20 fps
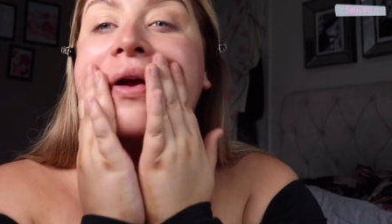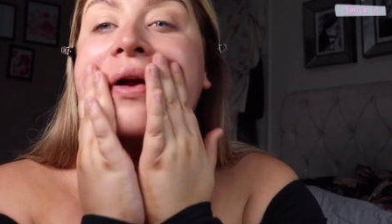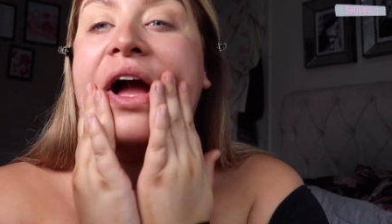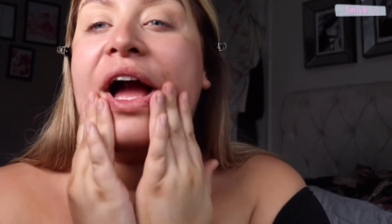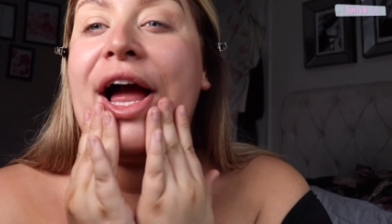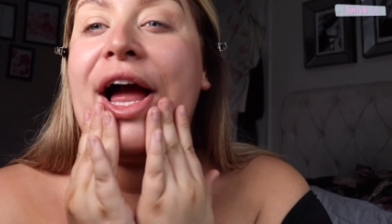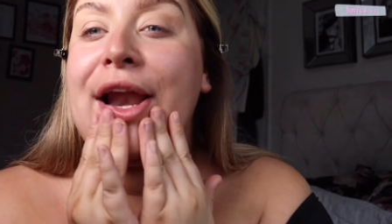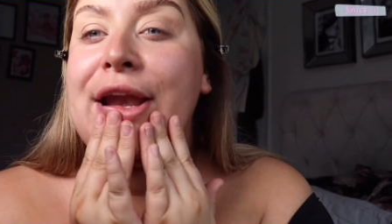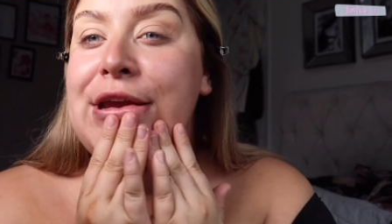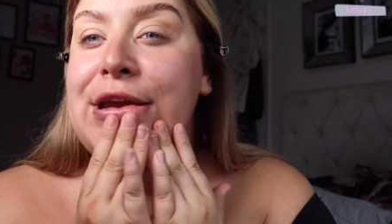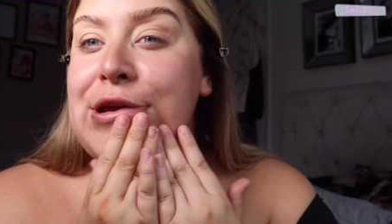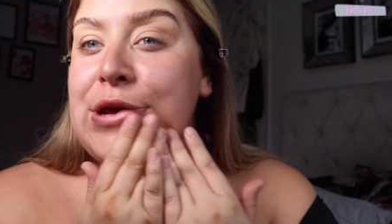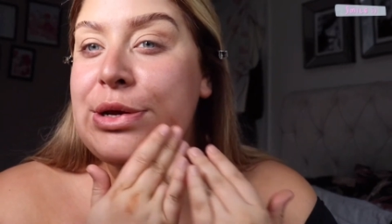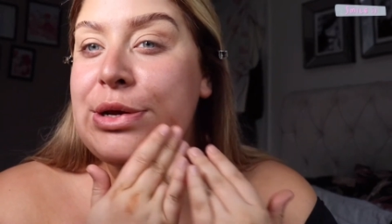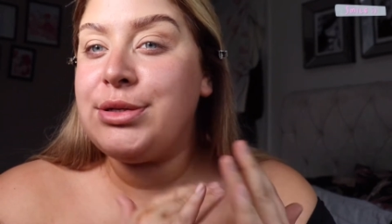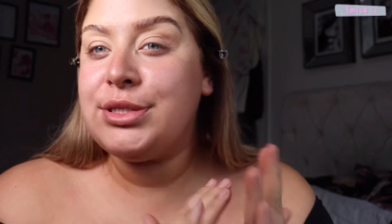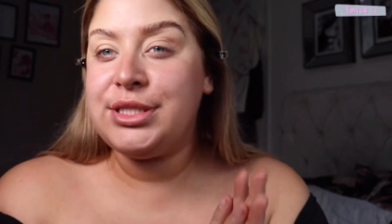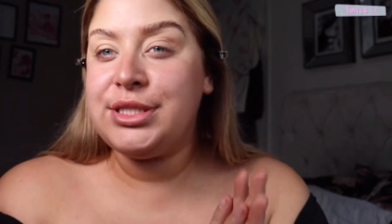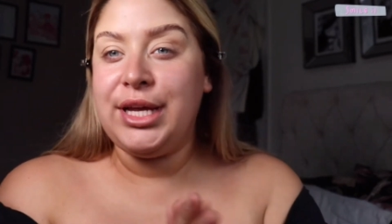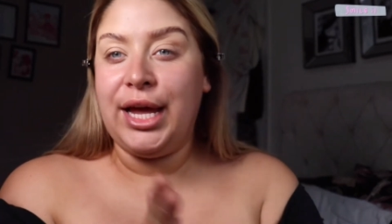can
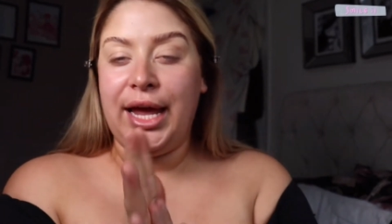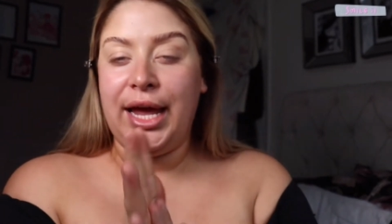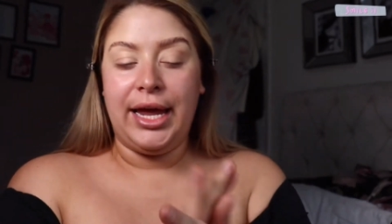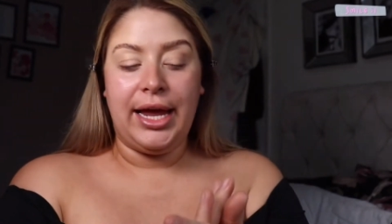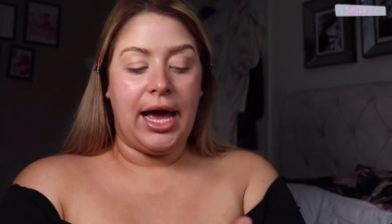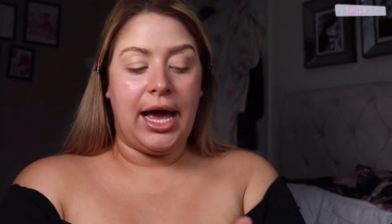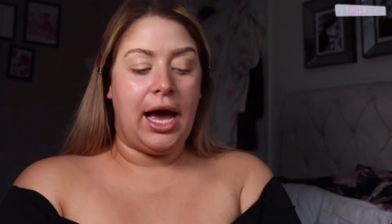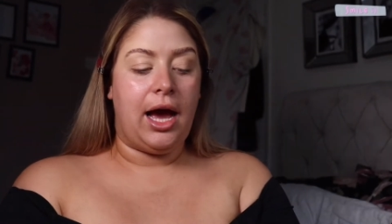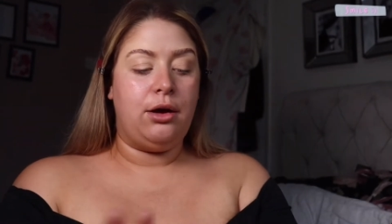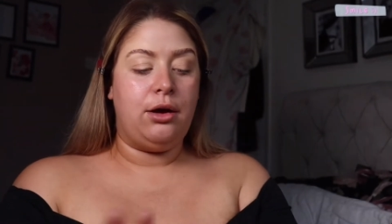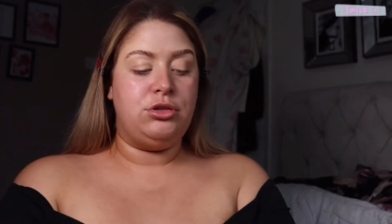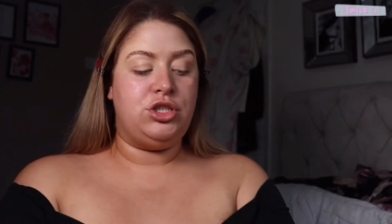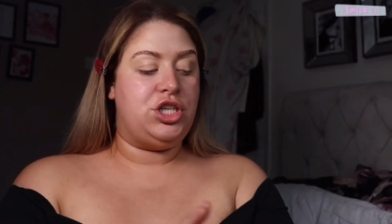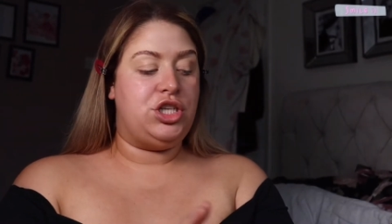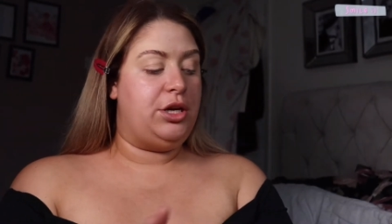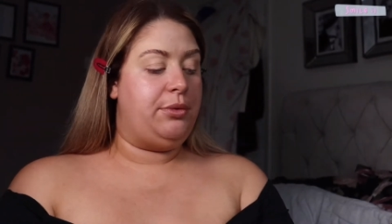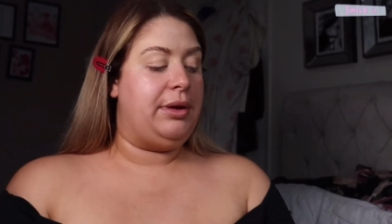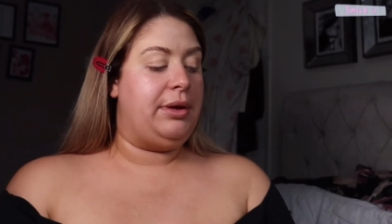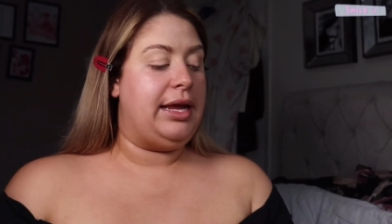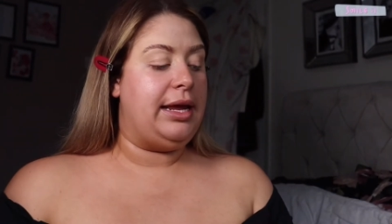you see how
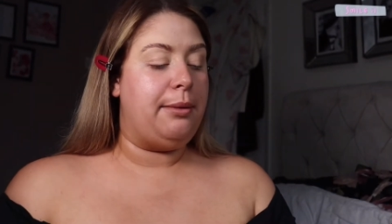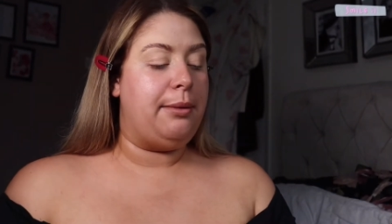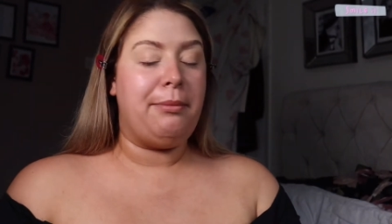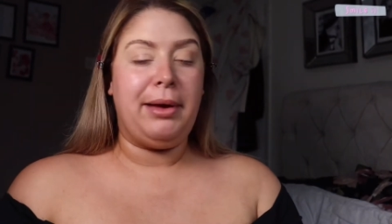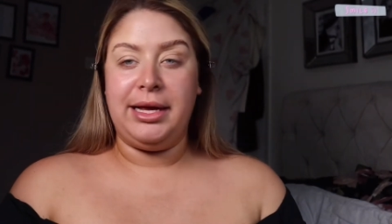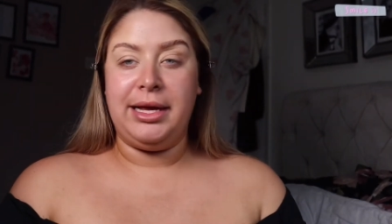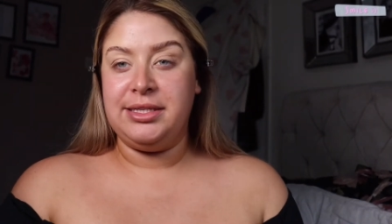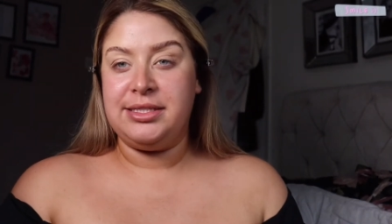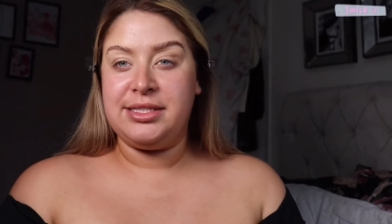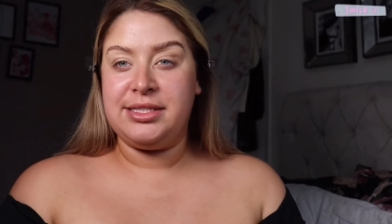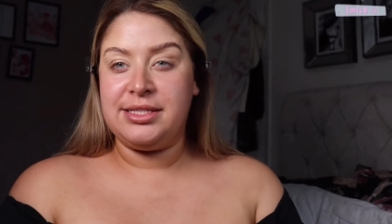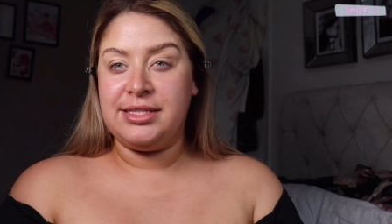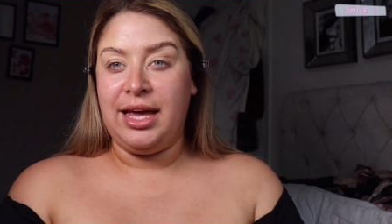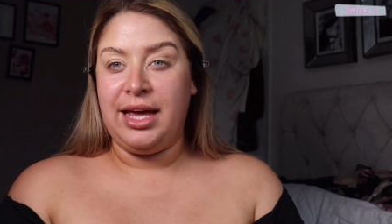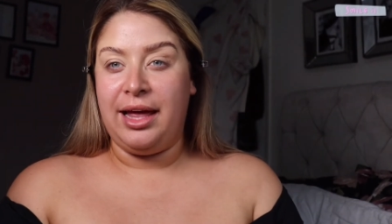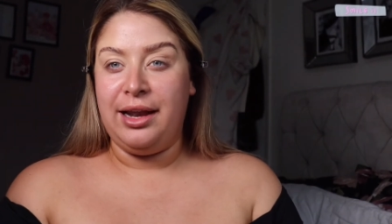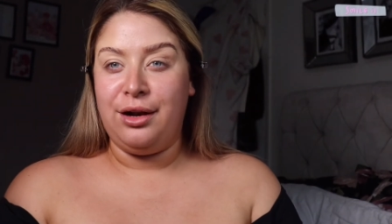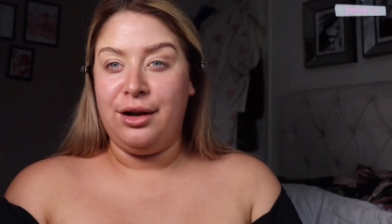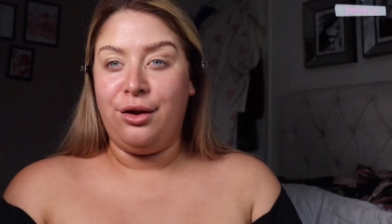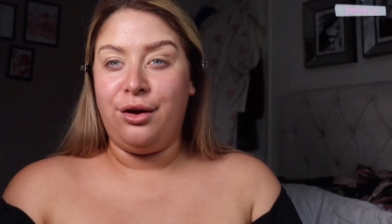dewy my
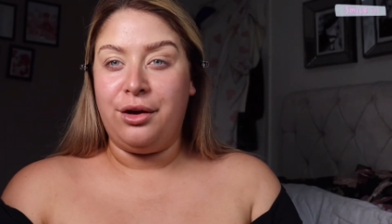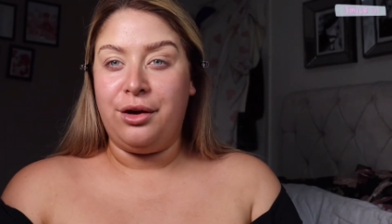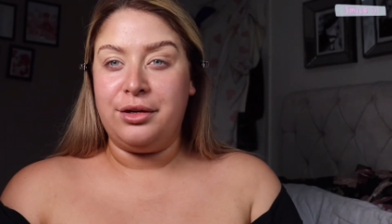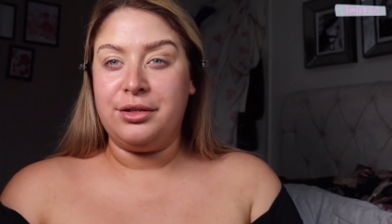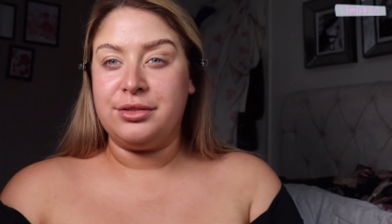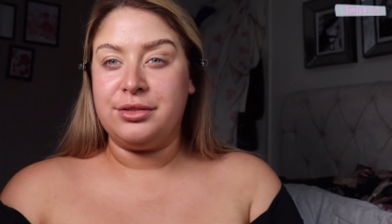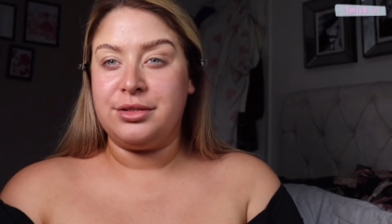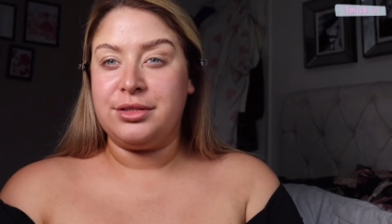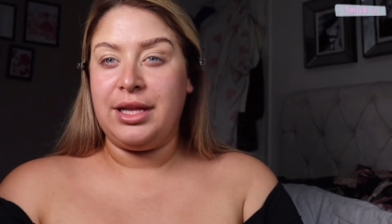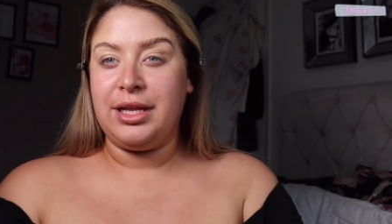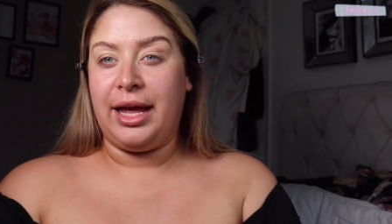skin looks?